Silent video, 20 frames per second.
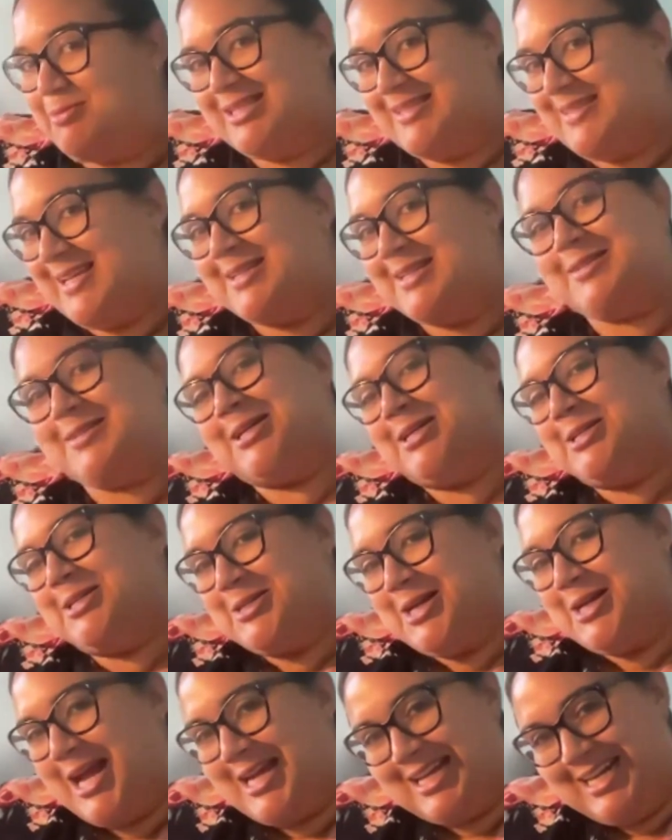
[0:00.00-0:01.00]
say start
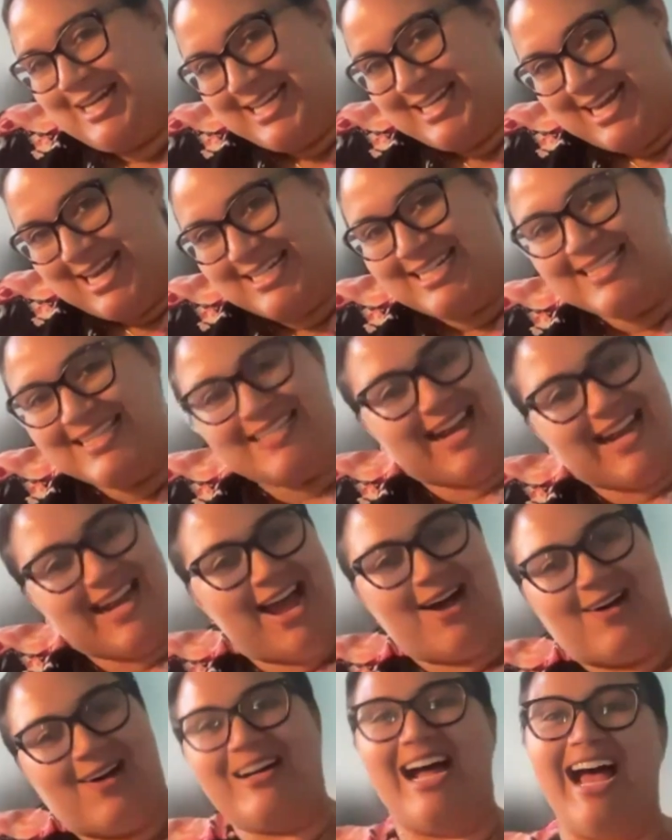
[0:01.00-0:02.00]
tracking attendance
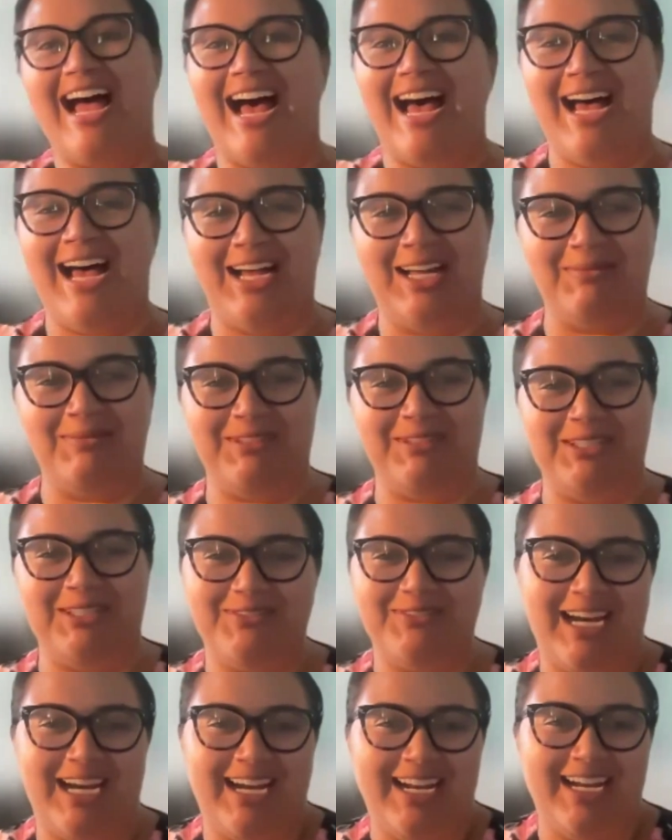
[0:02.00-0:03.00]
now. You've
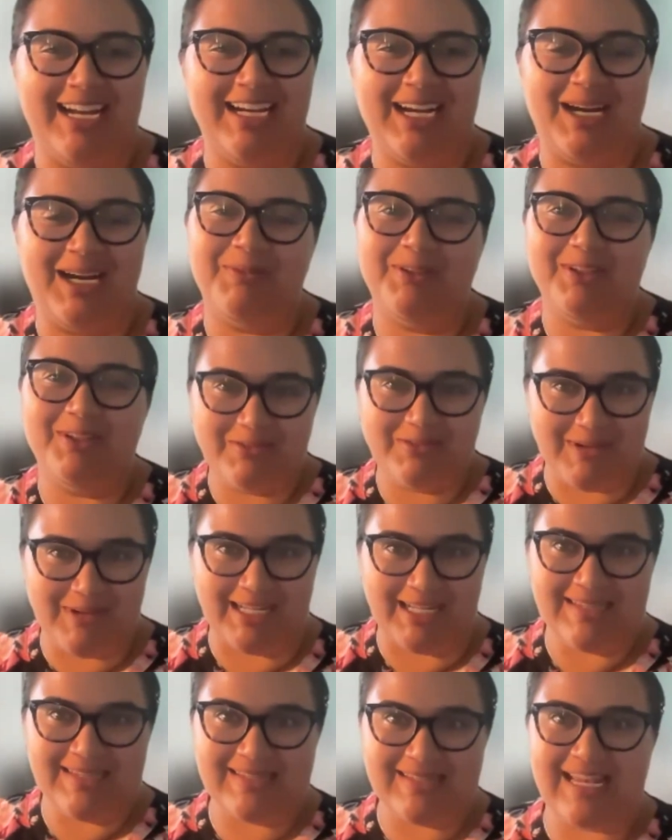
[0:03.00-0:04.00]
got a couple of
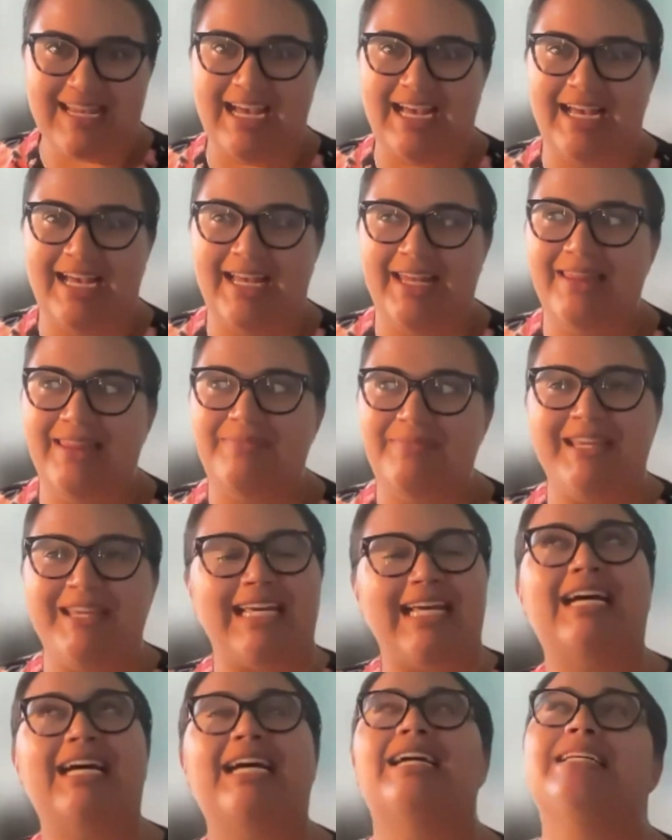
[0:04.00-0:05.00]
months
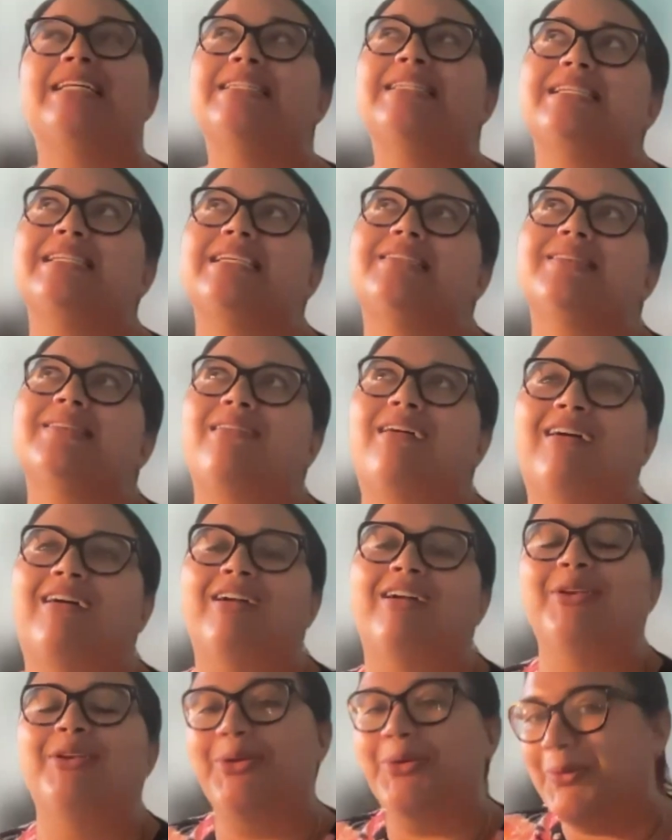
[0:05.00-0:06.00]
because these are
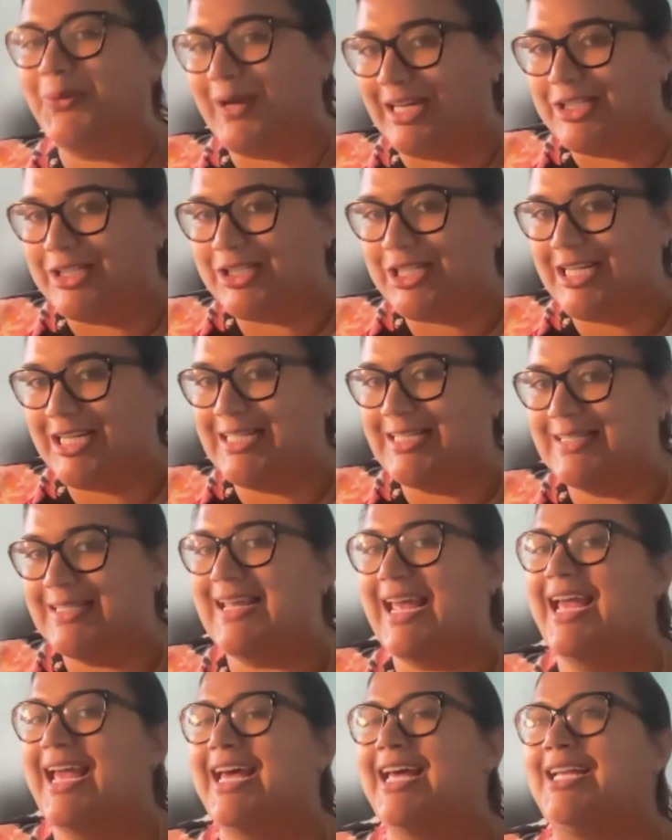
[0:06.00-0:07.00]
new questions
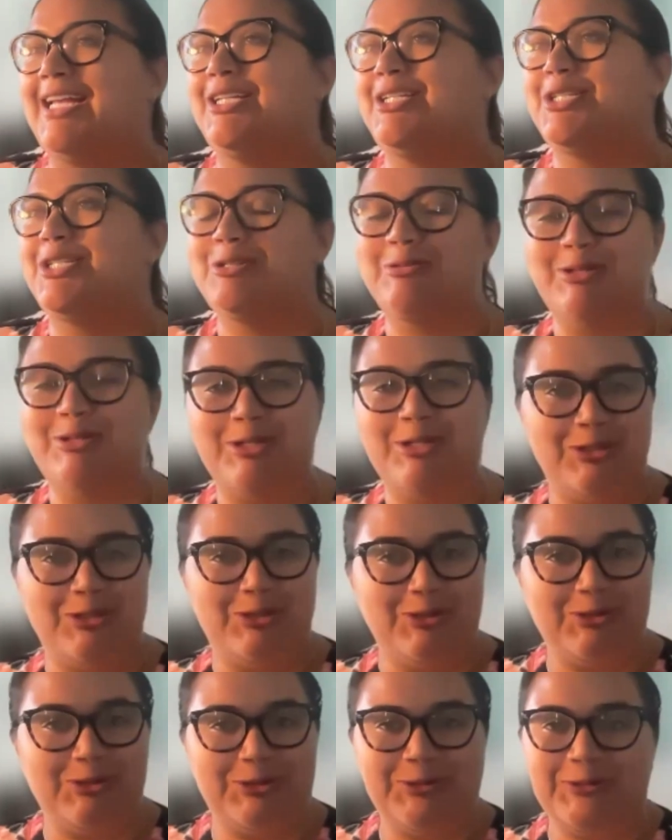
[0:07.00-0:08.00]
and
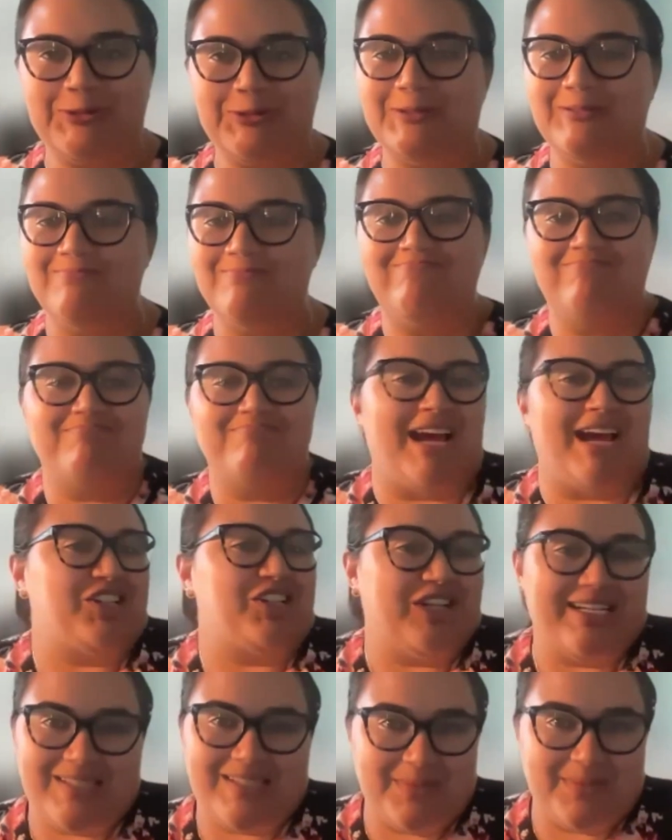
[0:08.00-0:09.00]
new
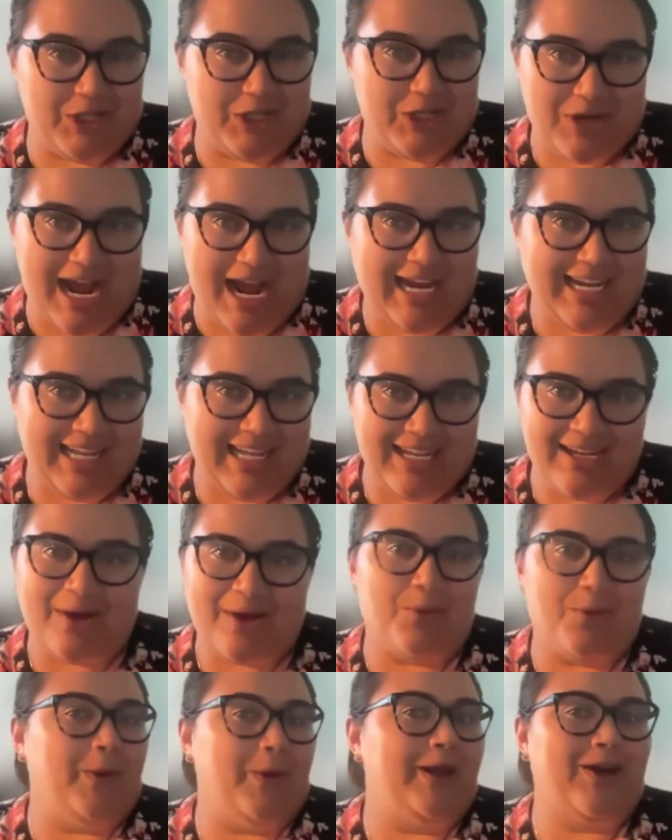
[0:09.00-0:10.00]
metrics to be tracking.
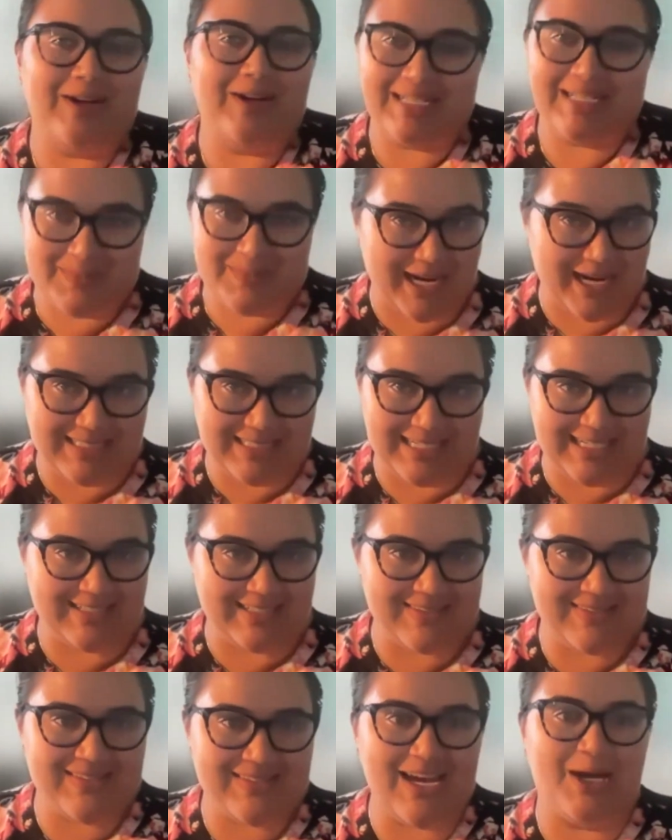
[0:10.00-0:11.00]
We are expecting
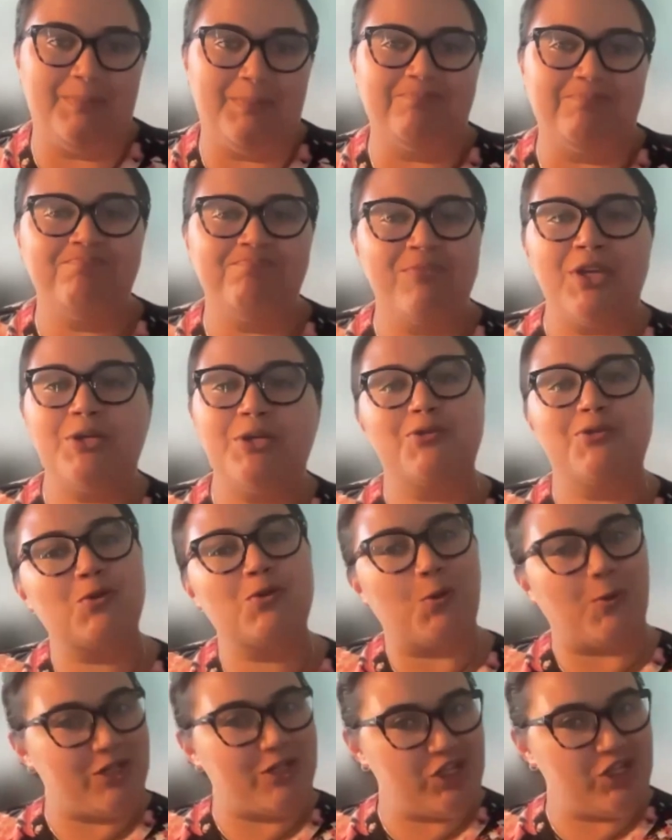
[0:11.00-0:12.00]
some
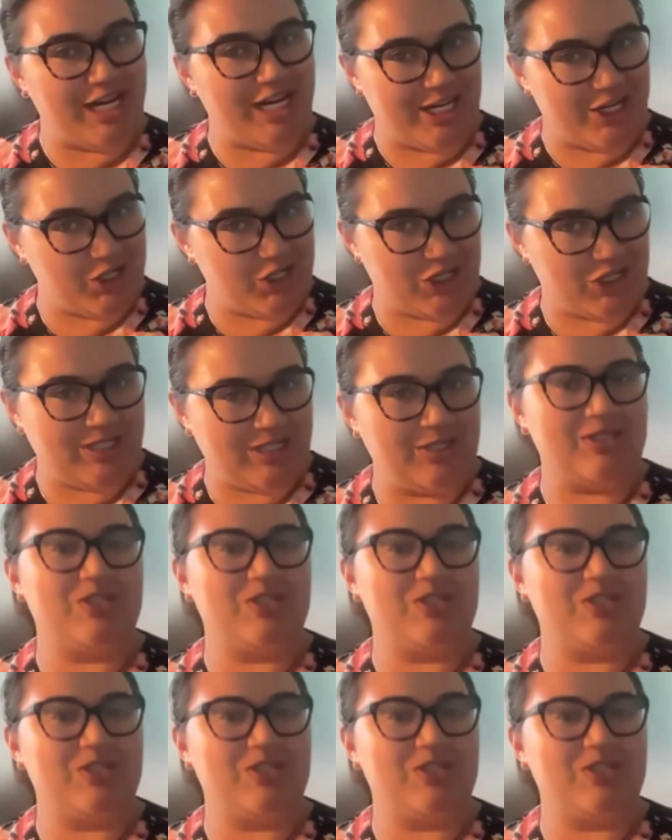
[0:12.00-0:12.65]
squishiness